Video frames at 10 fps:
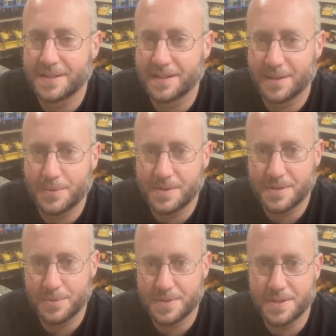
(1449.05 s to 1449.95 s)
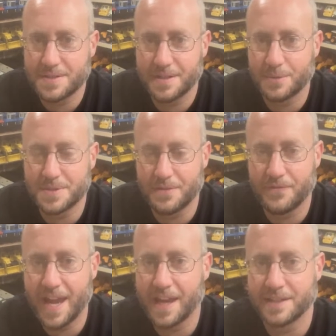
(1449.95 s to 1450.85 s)
I think it was. It was a
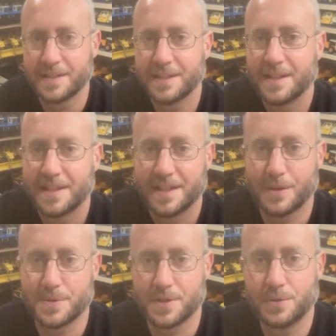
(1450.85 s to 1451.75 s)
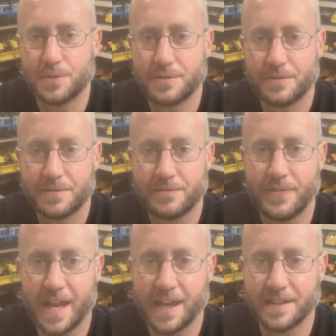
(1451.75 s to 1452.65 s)
van. It was an old
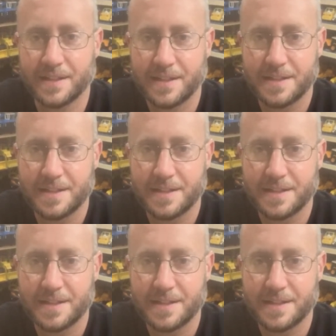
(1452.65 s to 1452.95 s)
van,